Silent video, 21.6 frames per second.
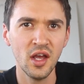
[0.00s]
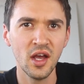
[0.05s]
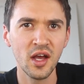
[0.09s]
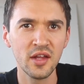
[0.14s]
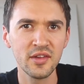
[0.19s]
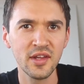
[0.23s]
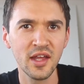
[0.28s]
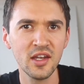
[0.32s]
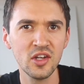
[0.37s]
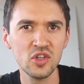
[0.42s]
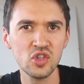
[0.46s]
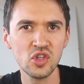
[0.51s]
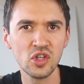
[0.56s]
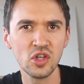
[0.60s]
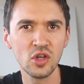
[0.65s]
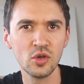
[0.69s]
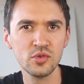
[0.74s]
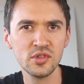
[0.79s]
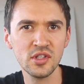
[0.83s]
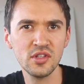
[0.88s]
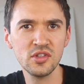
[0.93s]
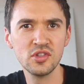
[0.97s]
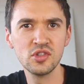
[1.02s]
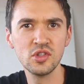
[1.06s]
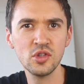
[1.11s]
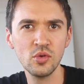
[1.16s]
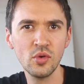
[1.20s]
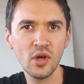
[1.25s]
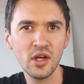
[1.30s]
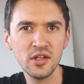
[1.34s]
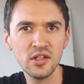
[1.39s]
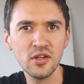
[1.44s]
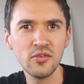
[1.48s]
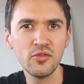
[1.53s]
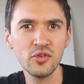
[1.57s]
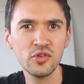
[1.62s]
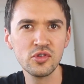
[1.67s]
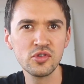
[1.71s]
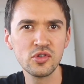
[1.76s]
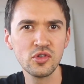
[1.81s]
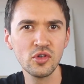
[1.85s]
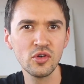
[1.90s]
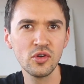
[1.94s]
and that energy goes into a different
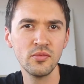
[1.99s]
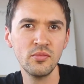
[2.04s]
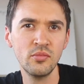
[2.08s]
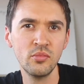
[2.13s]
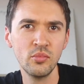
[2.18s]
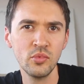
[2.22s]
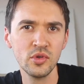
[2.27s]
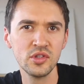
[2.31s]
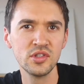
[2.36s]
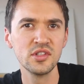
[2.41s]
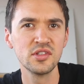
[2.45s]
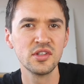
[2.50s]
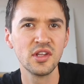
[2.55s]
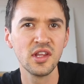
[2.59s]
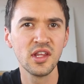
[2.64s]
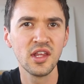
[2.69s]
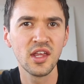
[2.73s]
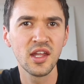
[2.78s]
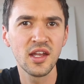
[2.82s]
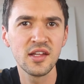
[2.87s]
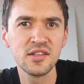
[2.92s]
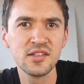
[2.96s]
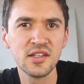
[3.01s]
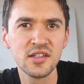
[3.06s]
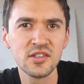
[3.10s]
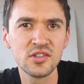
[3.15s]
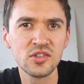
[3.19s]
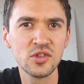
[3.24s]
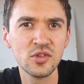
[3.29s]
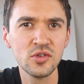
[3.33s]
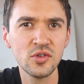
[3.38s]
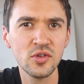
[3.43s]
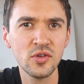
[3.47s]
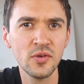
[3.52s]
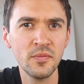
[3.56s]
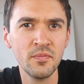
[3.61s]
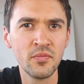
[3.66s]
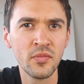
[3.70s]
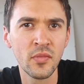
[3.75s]
store, which is the kinetic store.